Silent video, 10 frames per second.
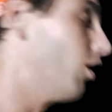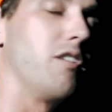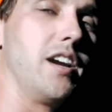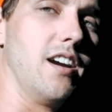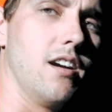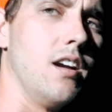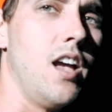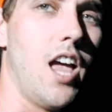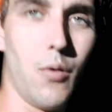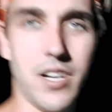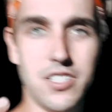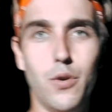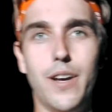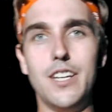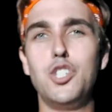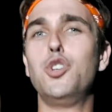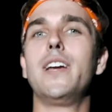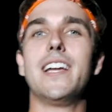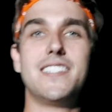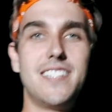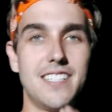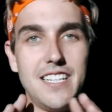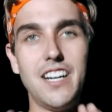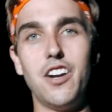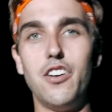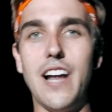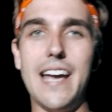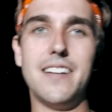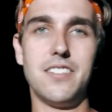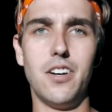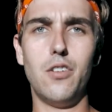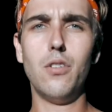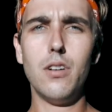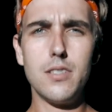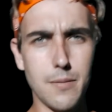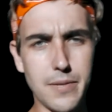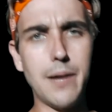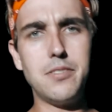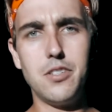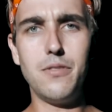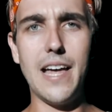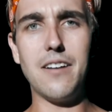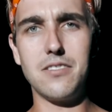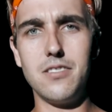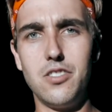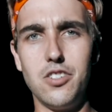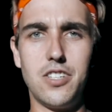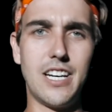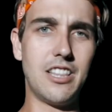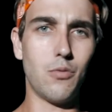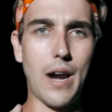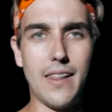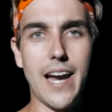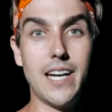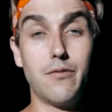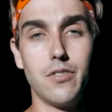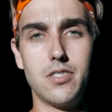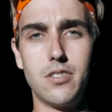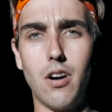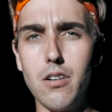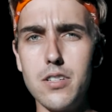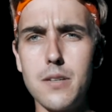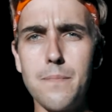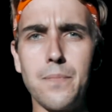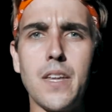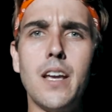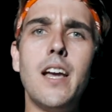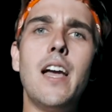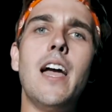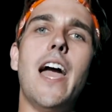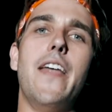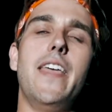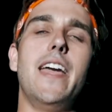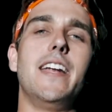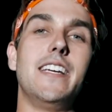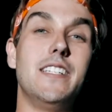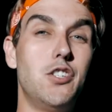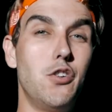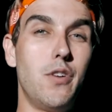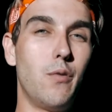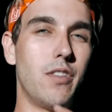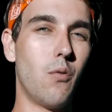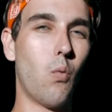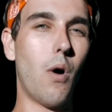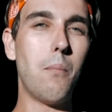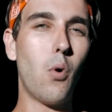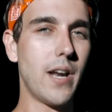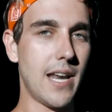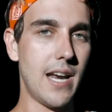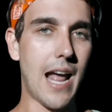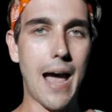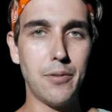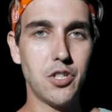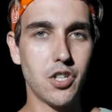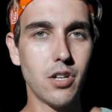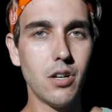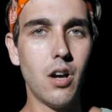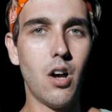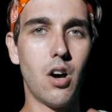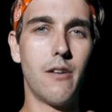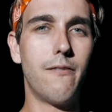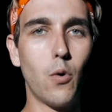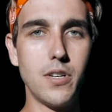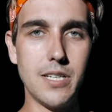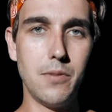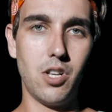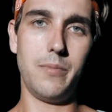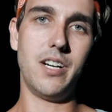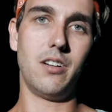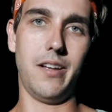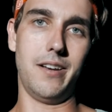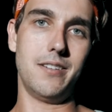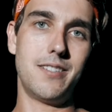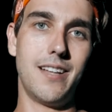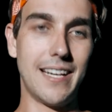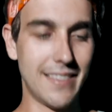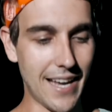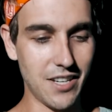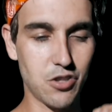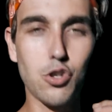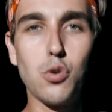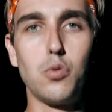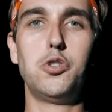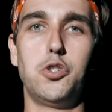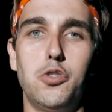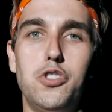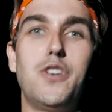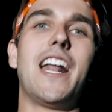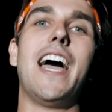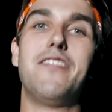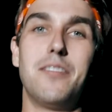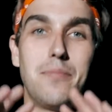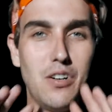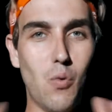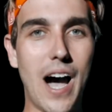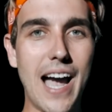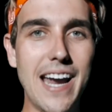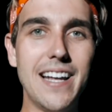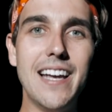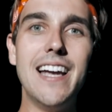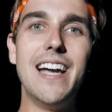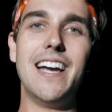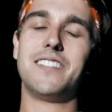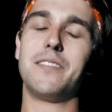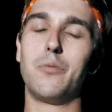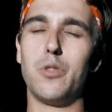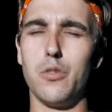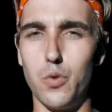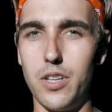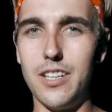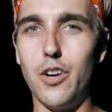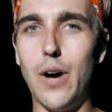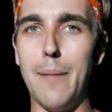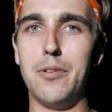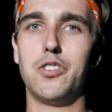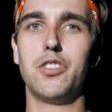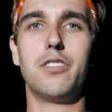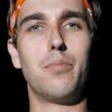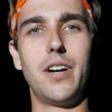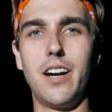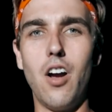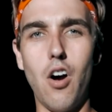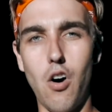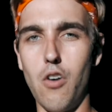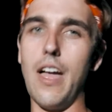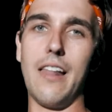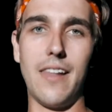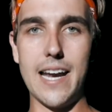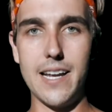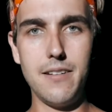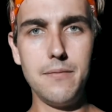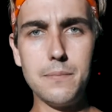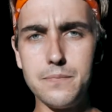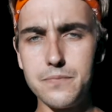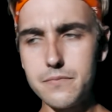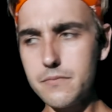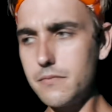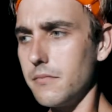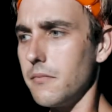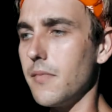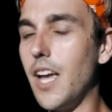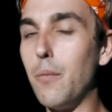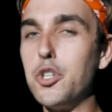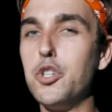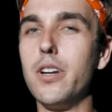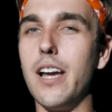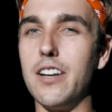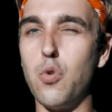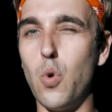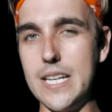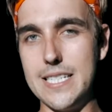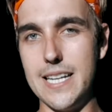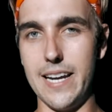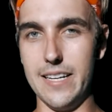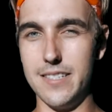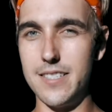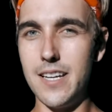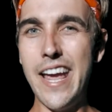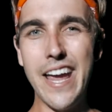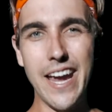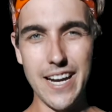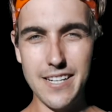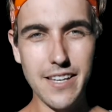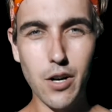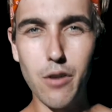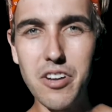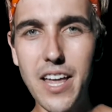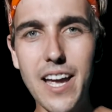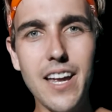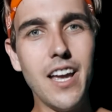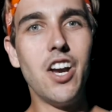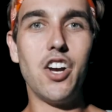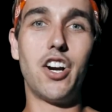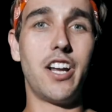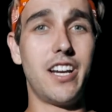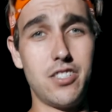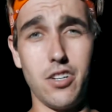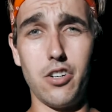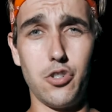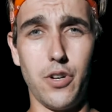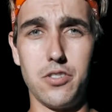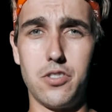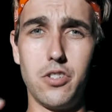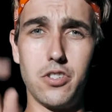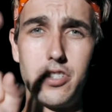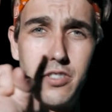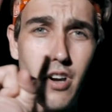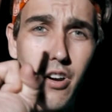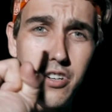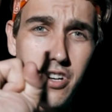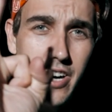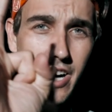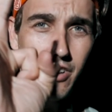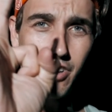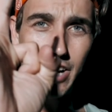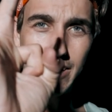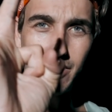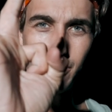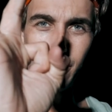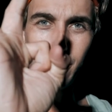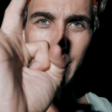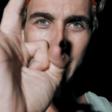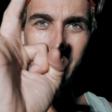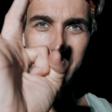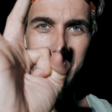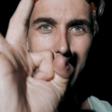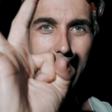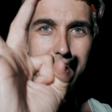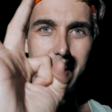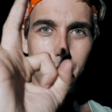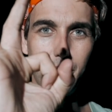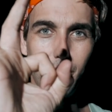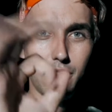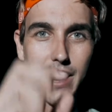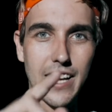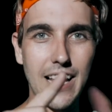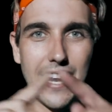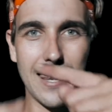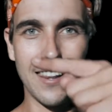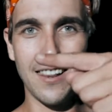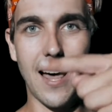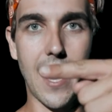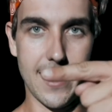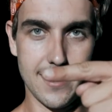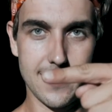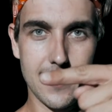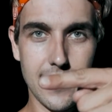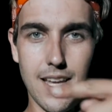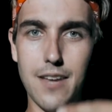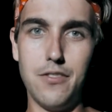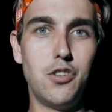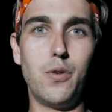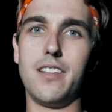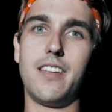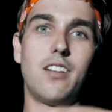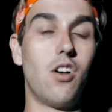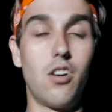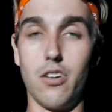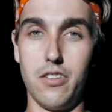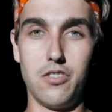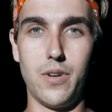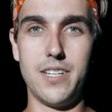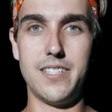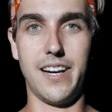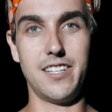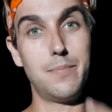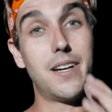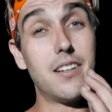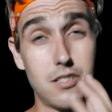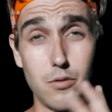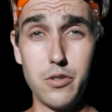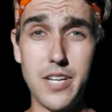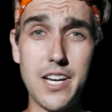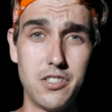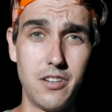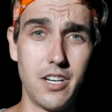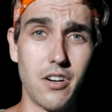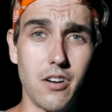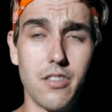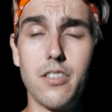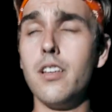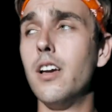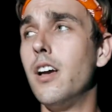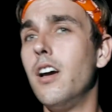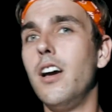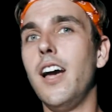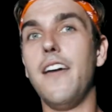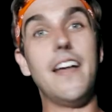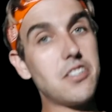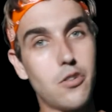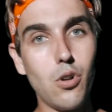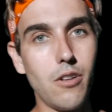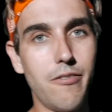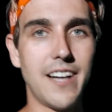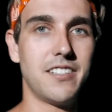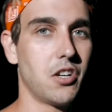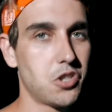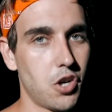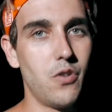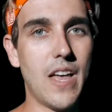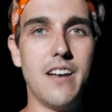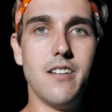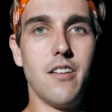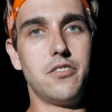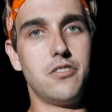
over here, and what he's doing, he's shooting at 1600 ISO, sometimes 2000, just to get the right lighting for the stars. And then he's shooting with a 1.8 aperture on a 14 millimeter lens. Like that is crucial. You gotta have something wide and something with a really low aperture to bring all that light in. And we're shooting at 20 seconds. Anything over that, you're gonna get star trails. So your stars aren't gonna look look like little spots. They'll look like lines if you do anything longer than 20 seconds because of the rotation of the earth. And that's a cool effect and I'll show you that in another